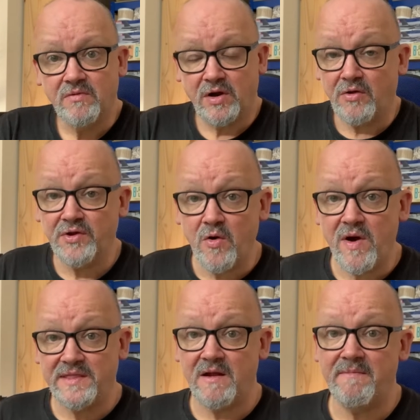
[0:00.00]
Well, I'll know
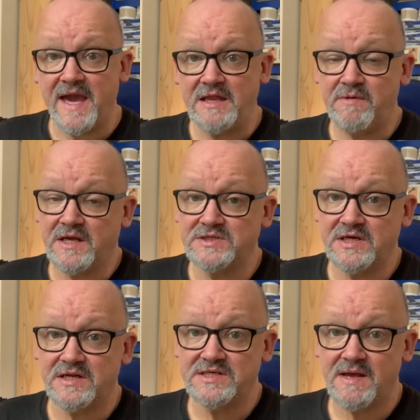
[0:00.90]
when they're made because they're
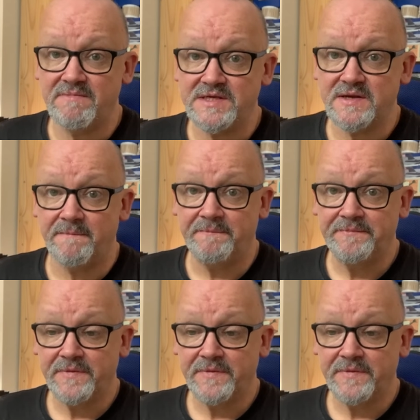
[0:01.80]
going to send me some.